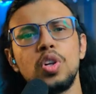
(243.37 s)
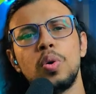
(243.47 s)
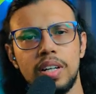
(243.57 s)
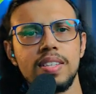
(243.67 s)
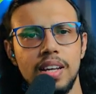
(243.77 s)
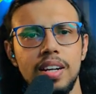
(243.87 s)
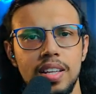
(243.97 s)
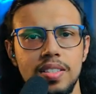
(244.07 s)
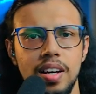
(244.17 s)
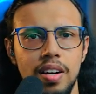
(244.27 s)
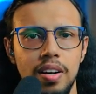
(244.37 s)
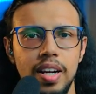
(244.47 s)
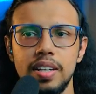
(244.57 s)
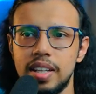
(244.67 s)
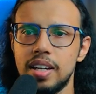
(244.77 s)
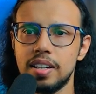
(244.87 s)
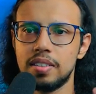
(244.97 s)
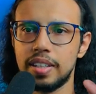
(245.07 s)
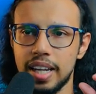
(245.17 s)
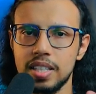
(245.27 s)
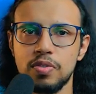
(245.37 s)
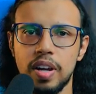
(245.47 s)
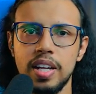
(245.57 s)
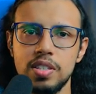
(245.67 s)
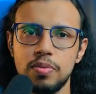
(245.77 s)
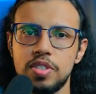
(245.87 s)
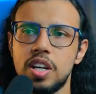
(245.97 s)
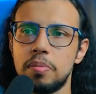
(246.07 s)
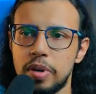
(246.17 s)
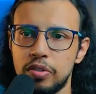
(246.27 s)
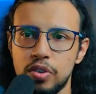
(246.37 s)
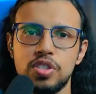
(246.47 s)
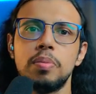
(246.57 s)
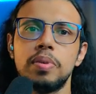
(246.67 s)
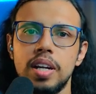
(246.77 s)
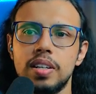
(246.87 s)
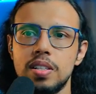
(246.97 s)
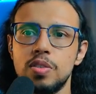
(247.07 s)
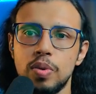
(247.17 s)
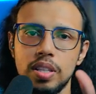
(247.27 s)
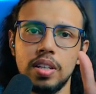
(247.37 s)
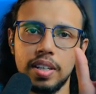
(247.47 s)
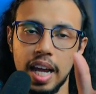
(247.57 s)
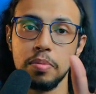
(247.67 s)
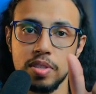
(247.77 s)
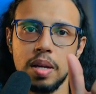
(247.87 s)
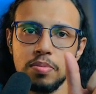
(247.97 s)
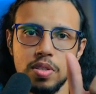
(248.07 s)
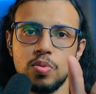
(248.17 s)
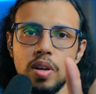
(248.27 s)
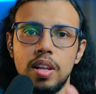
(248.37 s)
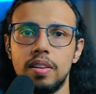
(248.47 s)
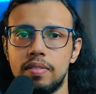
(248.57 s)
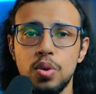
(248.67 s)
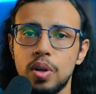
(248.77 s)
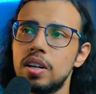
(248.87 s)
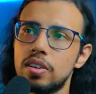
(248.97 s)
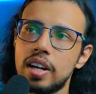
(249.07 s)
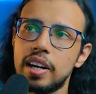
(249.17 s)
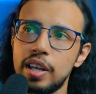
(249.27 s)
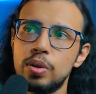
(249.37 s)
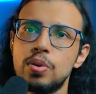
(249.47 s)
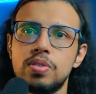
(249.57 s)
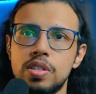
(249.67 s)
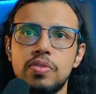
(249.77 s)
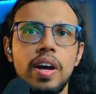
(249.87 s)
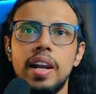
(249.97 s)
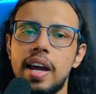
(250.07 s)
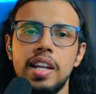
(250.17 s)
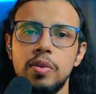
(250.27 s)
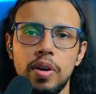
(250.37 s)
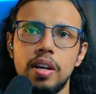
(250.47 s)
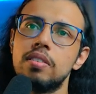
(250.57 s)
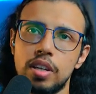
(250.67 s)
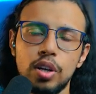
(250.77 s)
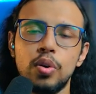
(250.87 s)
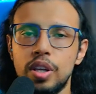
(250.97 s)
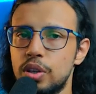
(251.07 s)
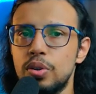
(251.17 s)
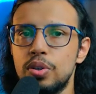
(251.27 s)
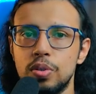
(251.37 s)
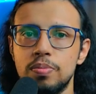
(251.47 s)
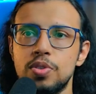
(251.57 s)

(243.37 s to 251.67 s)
You know what SRTs are, right? They are text files which are meant for subtitles with timestamps as well. So you can directly use this file anywhere, including YouTube.